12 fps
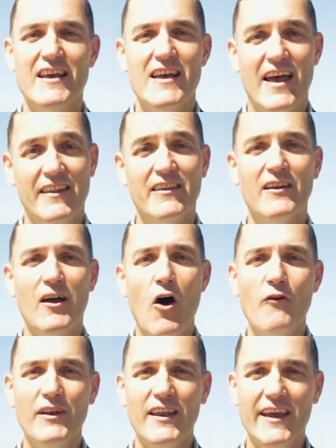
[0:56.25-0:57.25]
and the
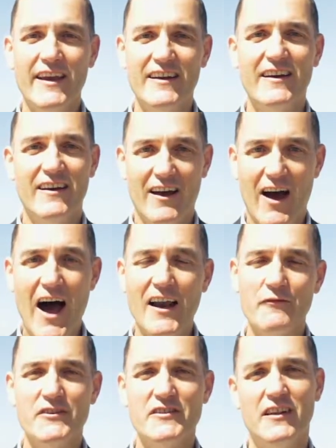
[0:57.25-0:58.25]
overlaying
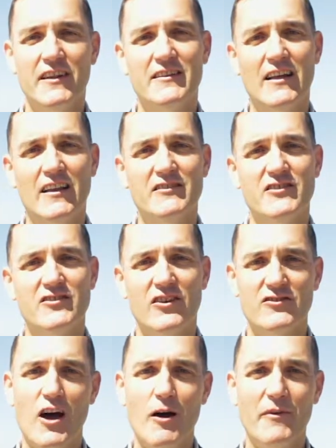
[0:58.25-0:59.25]
artificial intelligence on
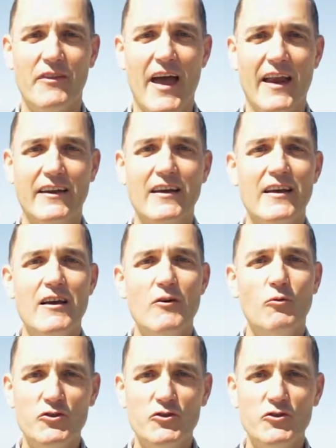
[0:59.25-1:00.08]
top of that will